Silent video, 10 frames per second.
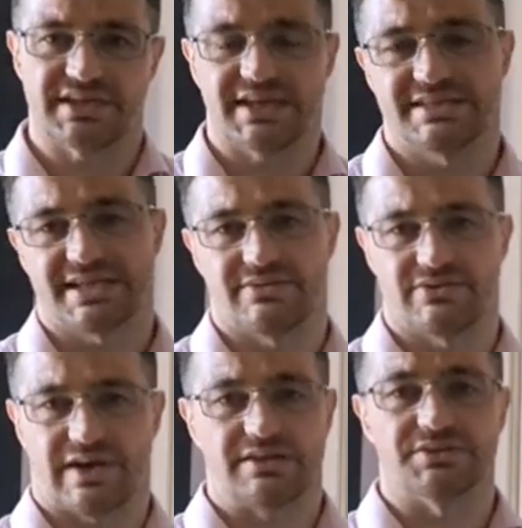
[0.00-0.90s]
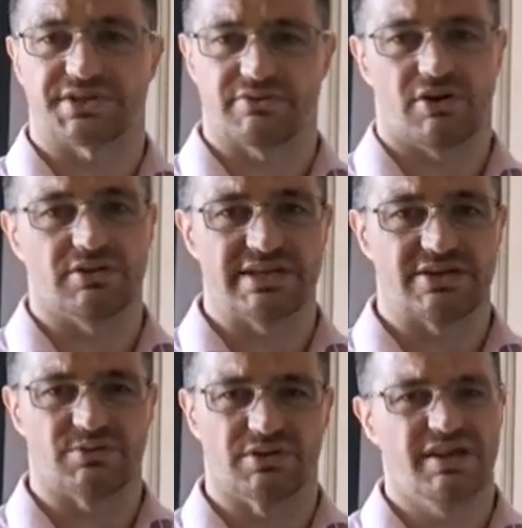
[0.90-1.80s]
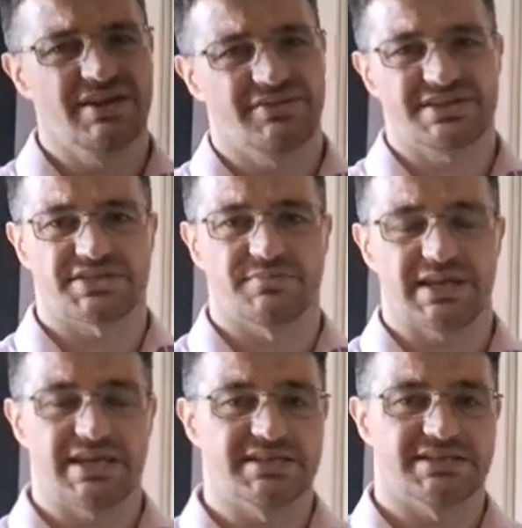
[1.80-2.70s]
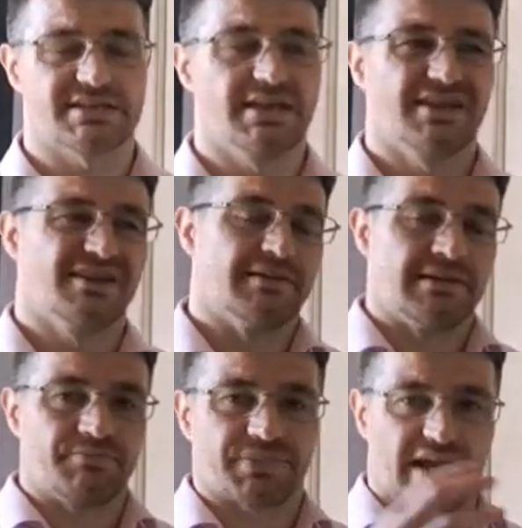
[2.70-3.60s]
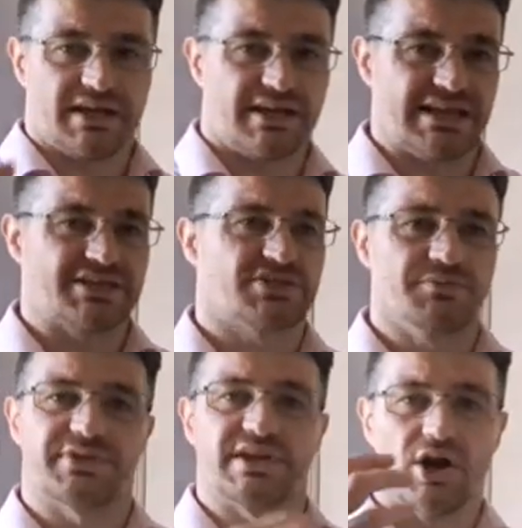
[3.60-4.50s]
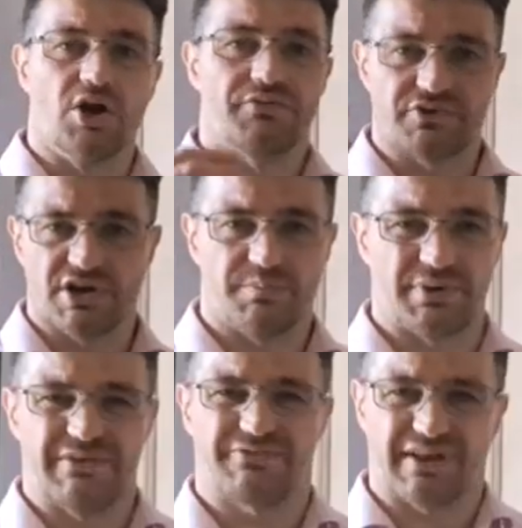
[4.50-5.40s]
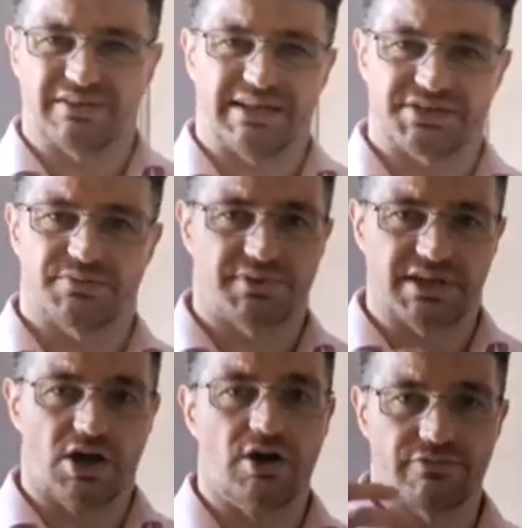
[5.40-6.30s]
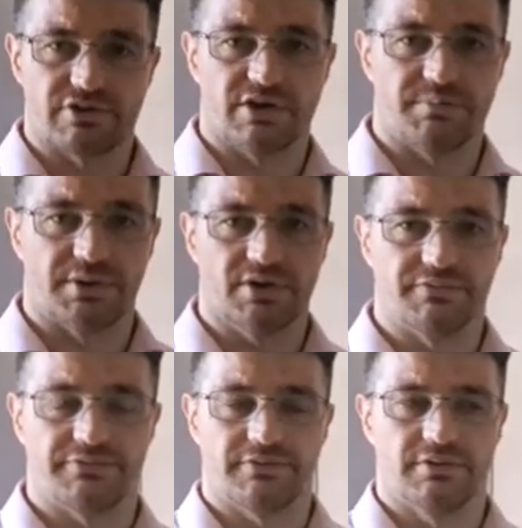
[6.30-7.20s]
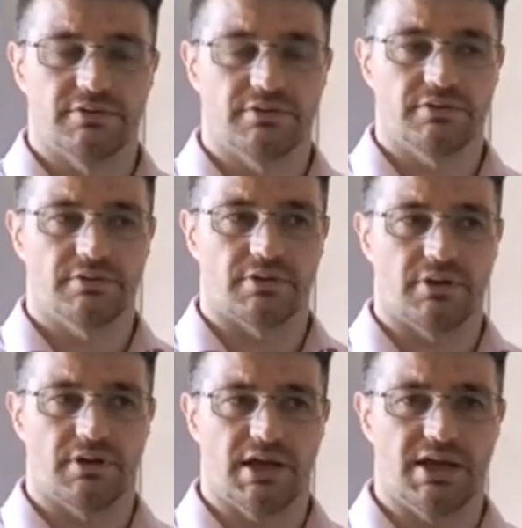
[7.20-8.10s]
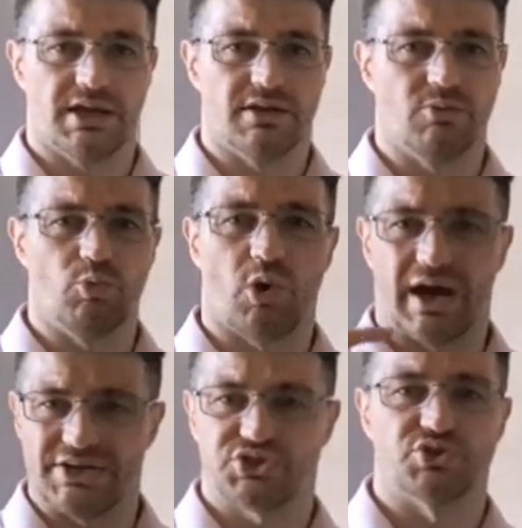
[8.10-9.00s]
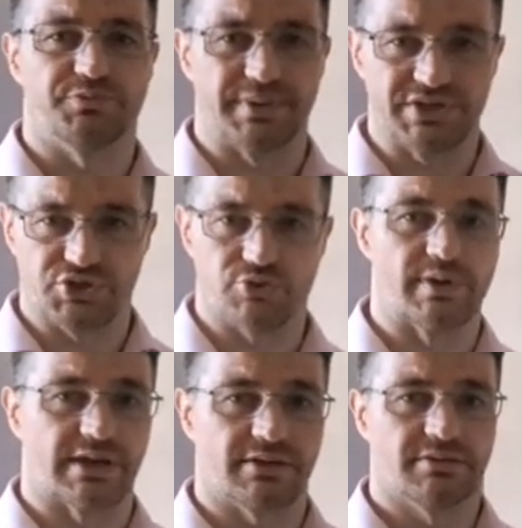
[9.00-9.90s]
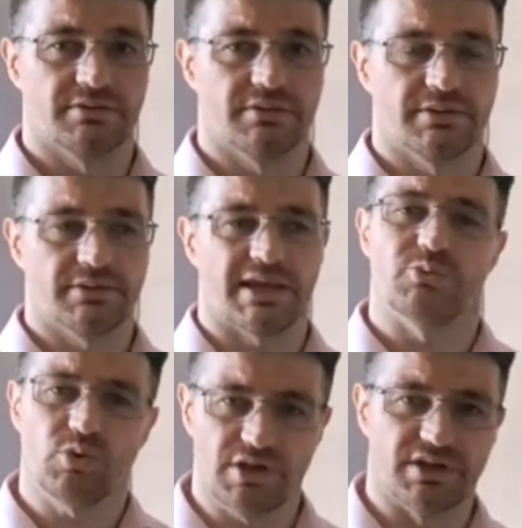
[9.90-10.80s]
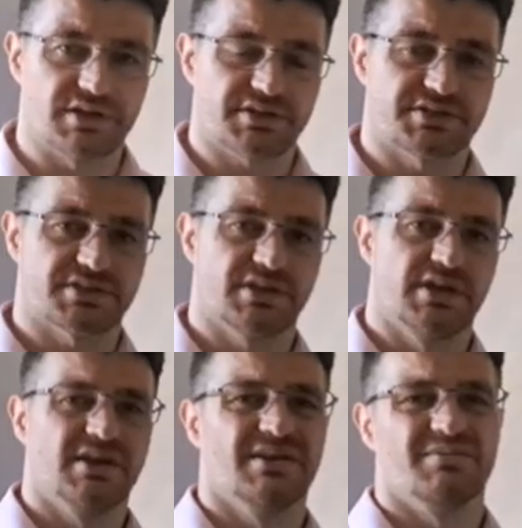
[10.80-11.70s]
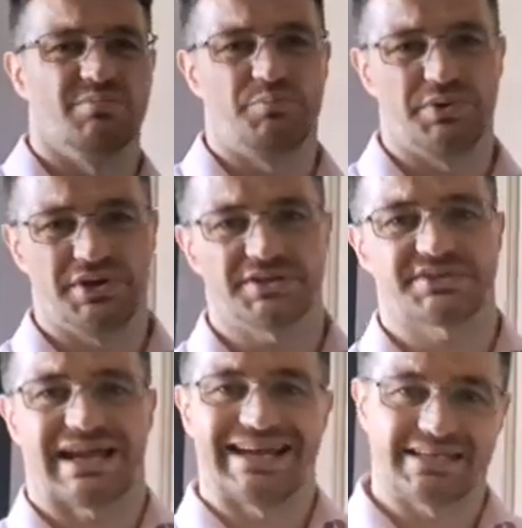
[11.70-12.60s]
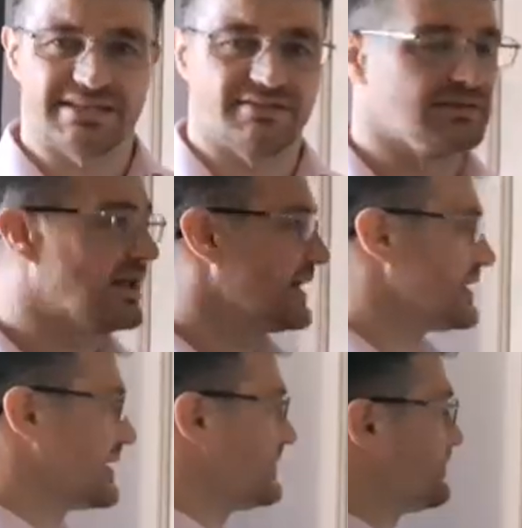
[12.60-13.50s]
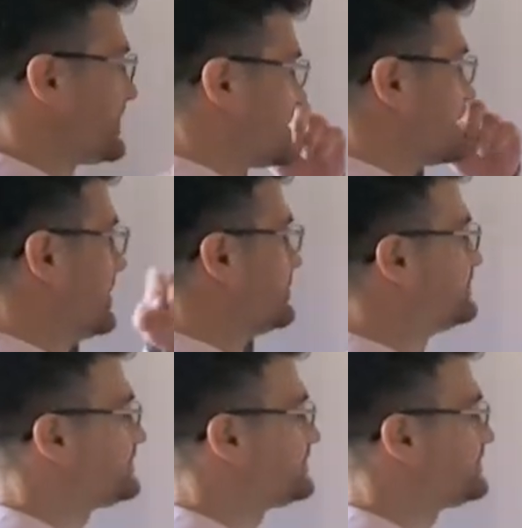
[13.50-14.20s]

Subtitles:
the interior angles, are all equal. This to me is, it's something over and above, it felt like something over and above what I should be doing. It works, but I didn't like it. So